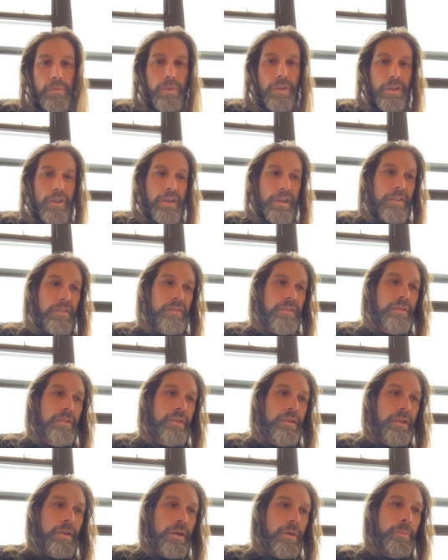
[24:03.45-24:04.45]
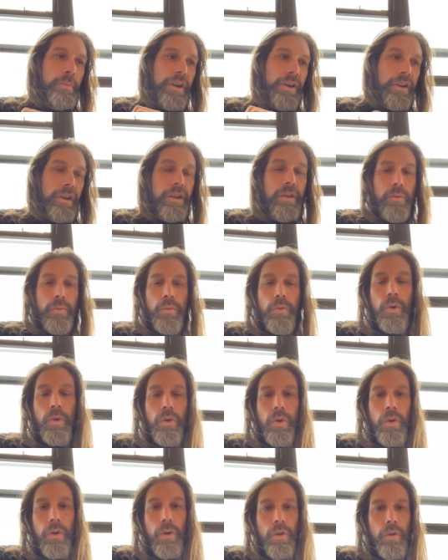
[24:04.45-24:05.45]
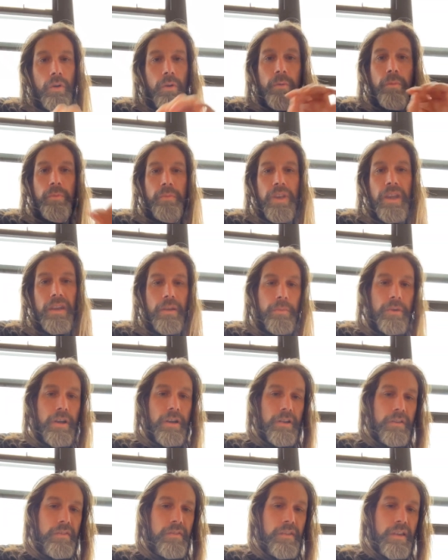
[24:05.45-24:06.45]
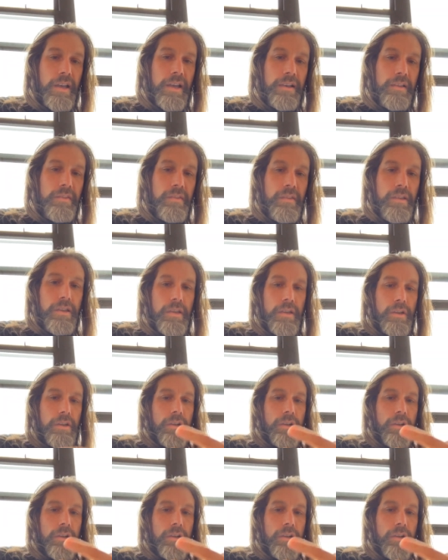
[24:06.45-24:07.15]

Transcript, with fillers: Really nice American wool, made in America socks.